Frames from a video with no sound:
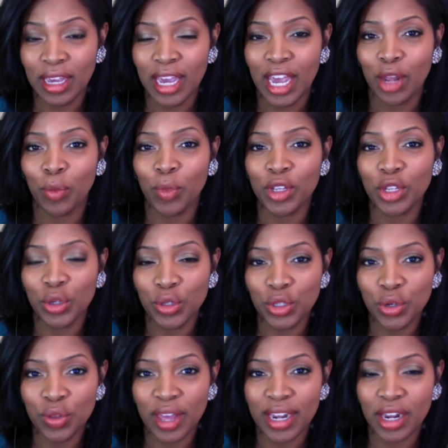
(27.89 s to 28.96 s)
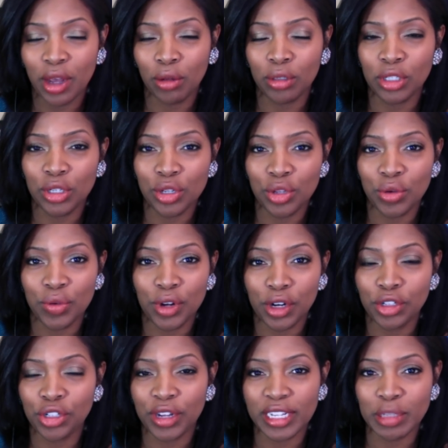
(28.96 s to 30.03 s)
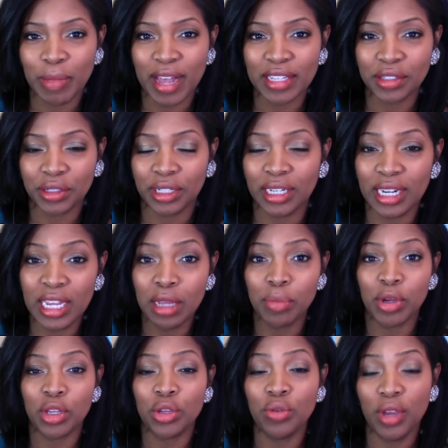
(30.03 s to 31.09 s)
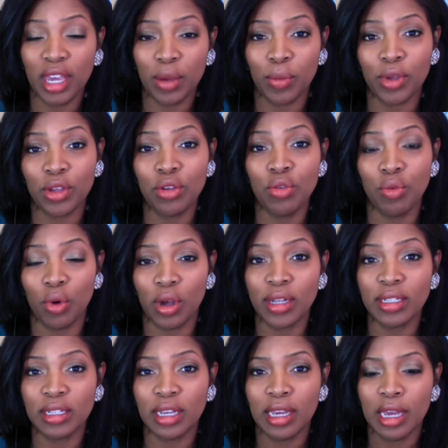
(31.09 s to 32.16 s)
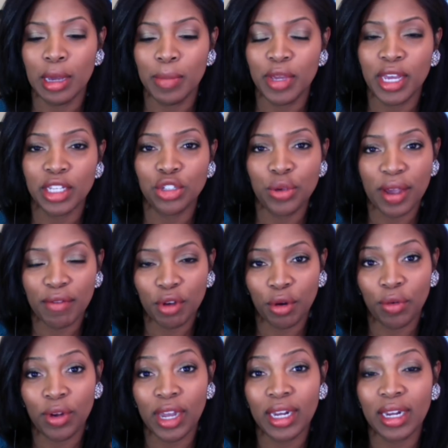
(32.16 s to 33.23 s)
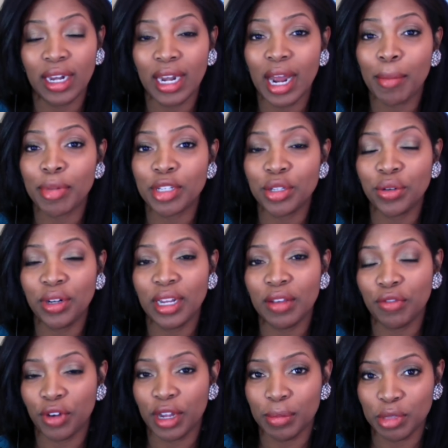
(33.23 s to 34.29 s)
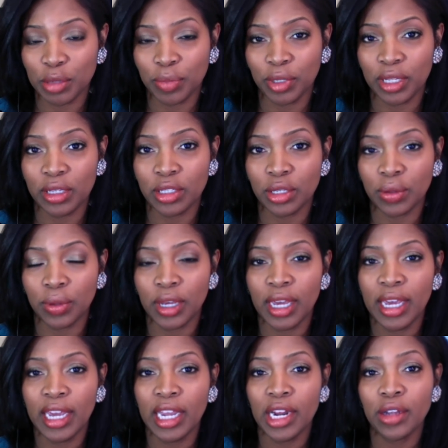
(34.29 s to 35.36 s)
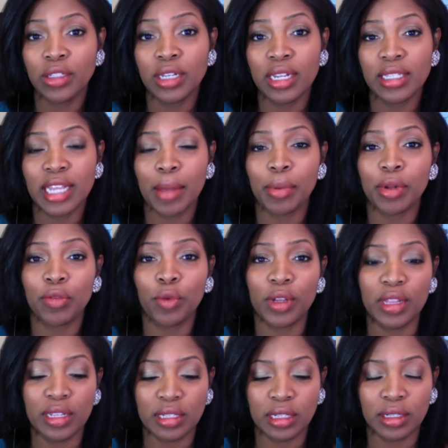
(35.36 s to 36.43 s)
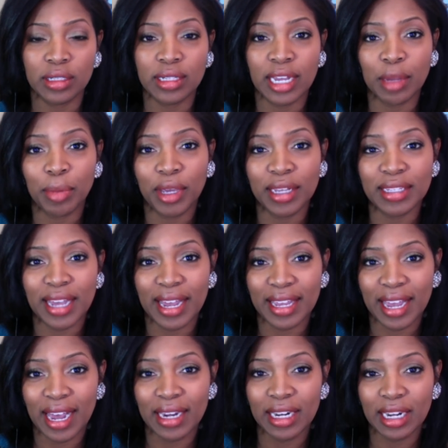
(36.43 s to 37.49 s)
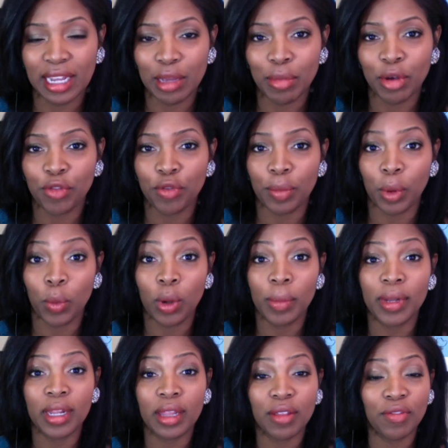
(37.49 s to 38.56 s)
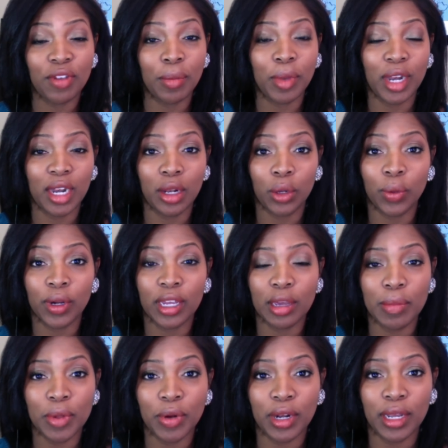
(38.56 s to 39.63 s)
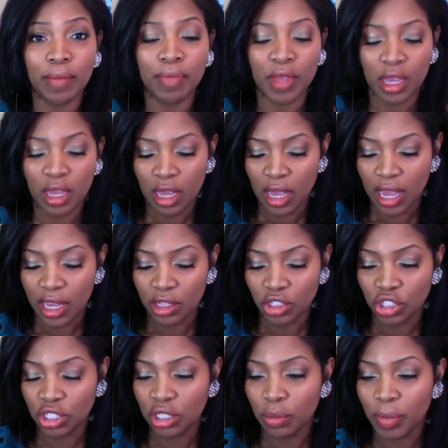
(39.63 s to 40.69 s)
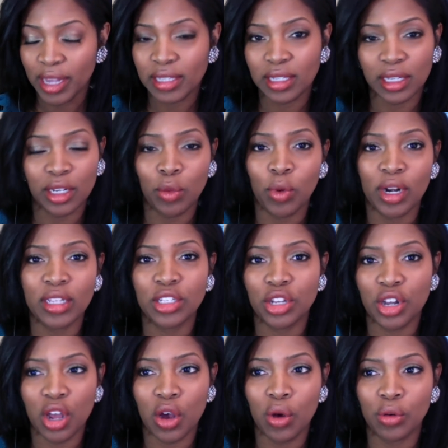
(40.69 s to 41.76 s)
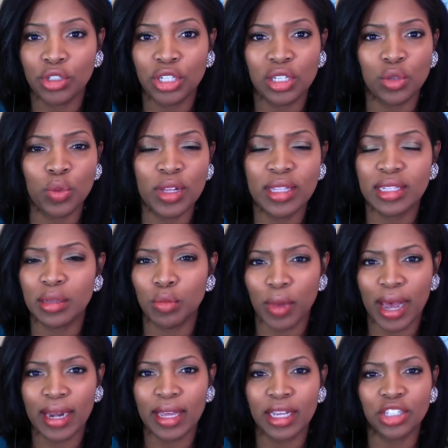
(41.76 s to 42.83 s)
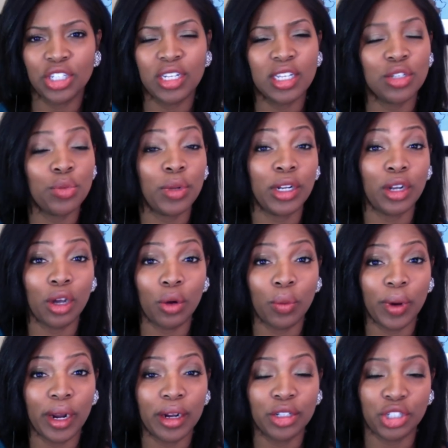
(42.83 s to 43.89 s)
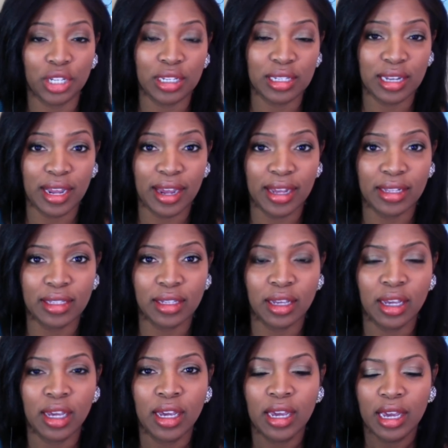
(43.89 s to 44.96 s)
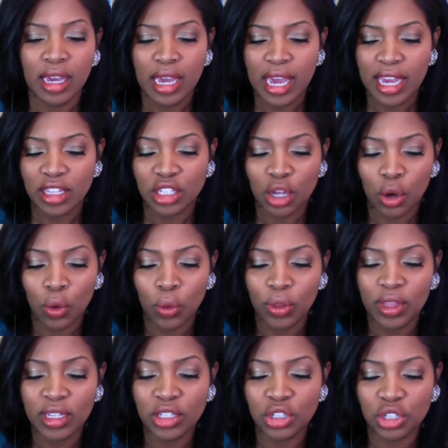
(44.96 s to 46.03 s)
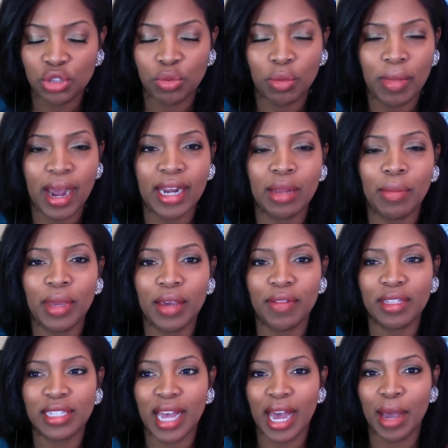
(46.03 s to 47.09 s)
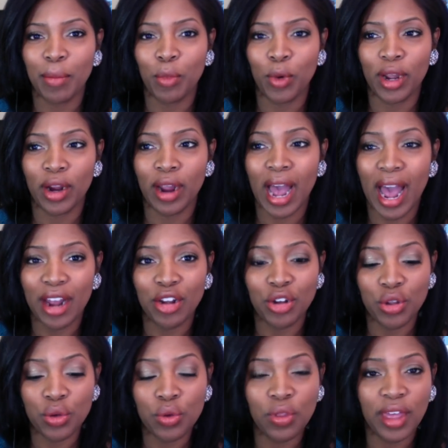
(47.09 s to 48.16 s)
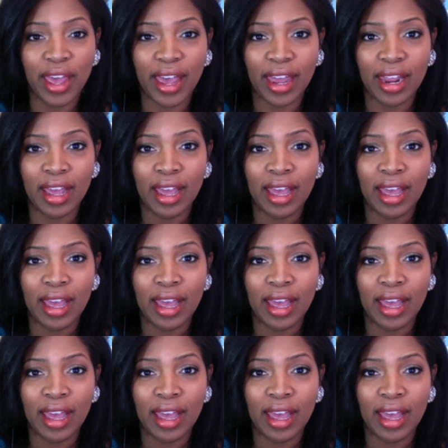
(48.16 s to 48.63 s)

And when you do that, not only do you nurture his masculine need, but you get what you want because you have created an opportunity for him to please you. Here's an example of what this looks like, because I had gotten an email from a woman in the Feminine Allure community, and she basically wanted to know, she's with somebody and she doesn't really know where she stands. And so this just reminded me of the time where I knew that